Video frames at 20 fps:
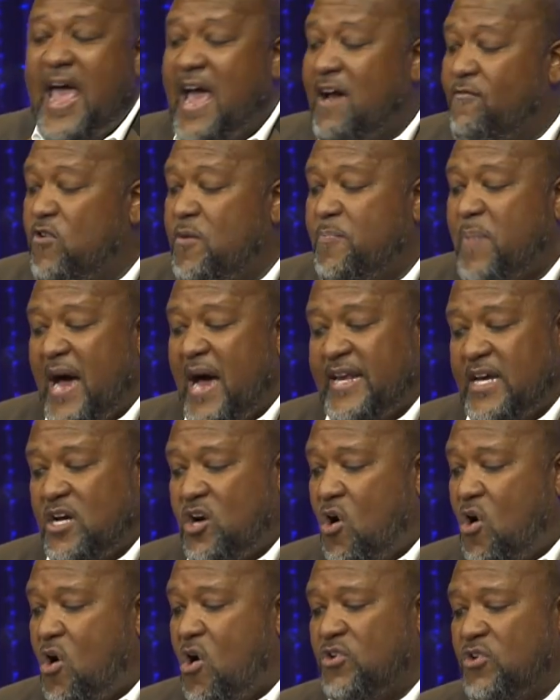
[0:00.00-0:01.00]
Everybody
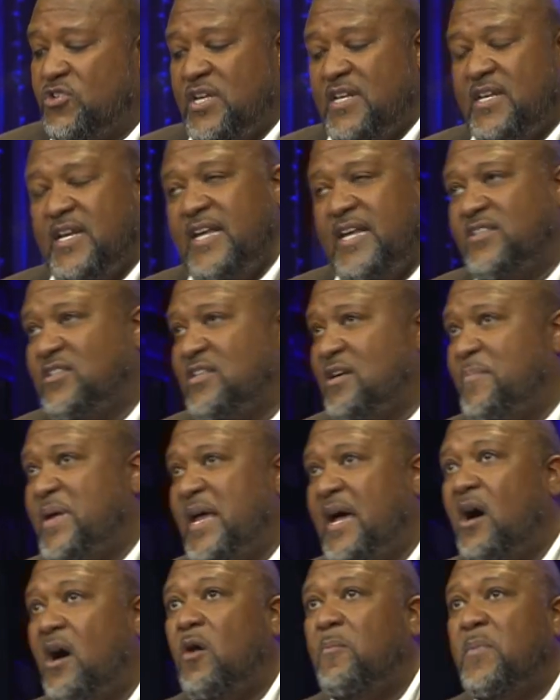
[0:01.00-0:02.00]
calls and needs some
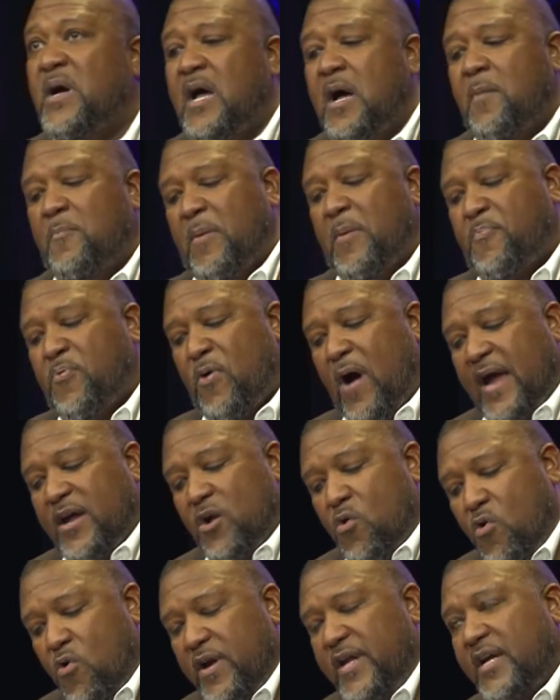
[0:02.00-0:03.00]
help, but
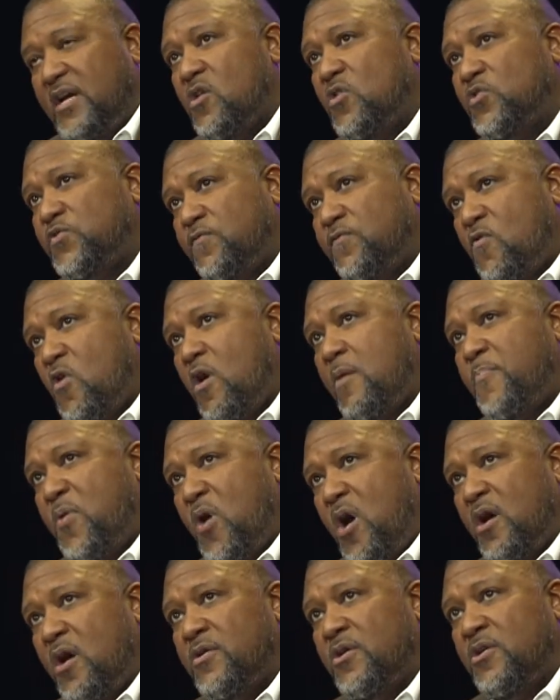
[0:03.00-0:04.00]
priority goes for our
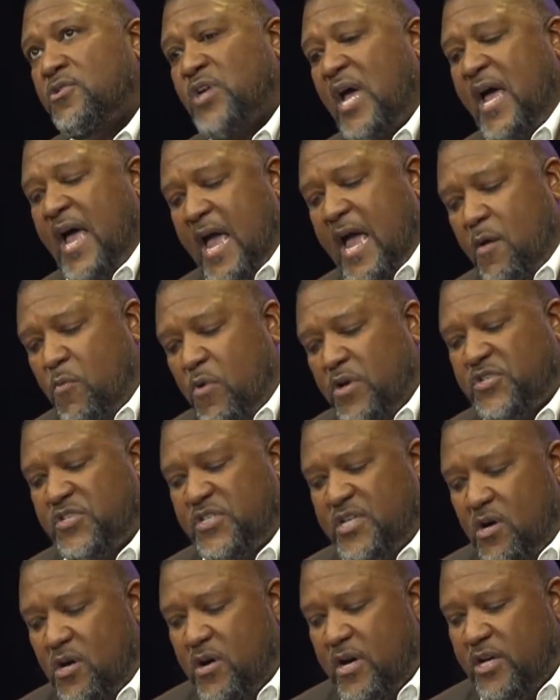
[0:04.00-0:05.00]
partners, and we're
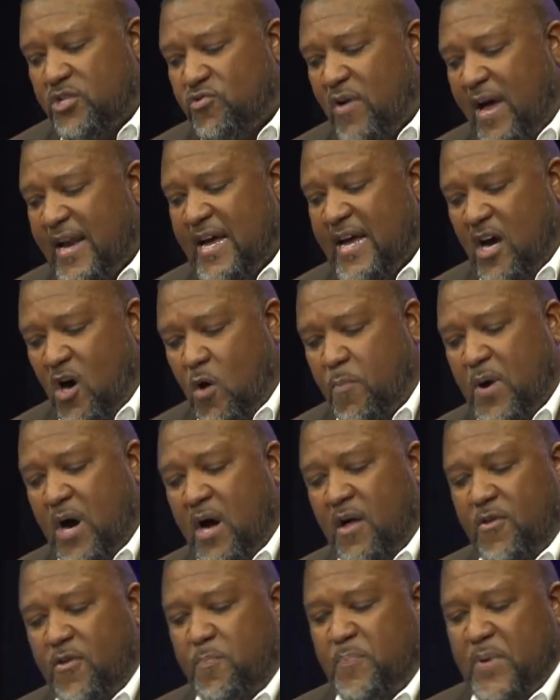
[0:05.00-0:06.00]
still going to try to help
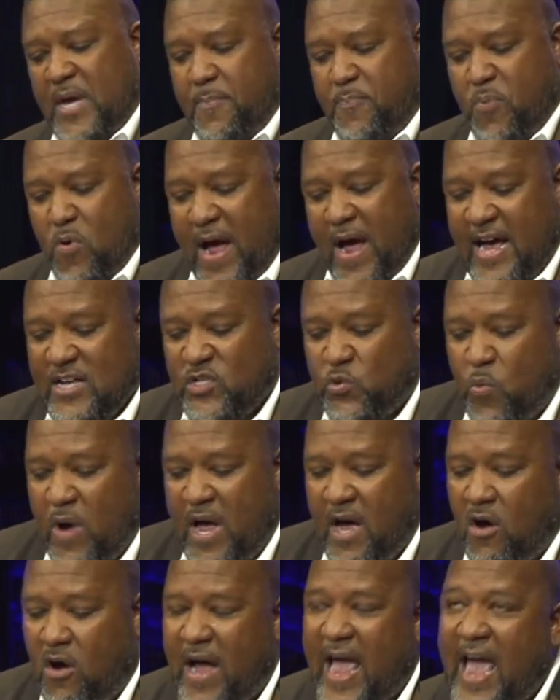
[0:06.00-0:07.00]
other people as
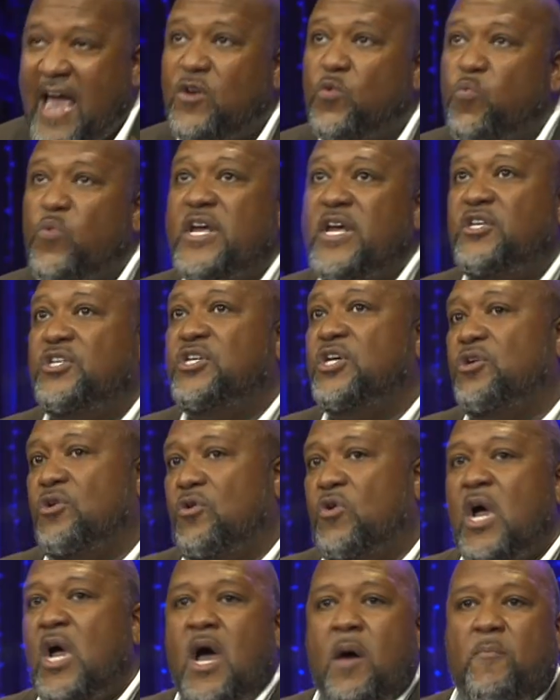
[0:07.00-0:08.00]
well, and we
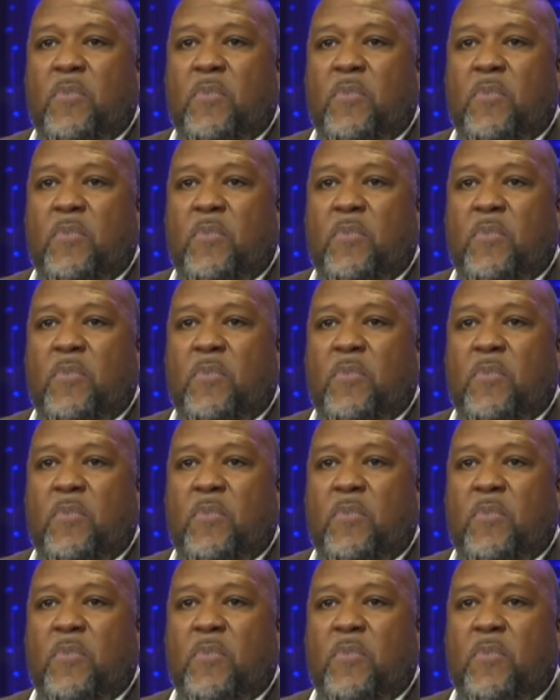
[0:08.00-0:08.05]
do.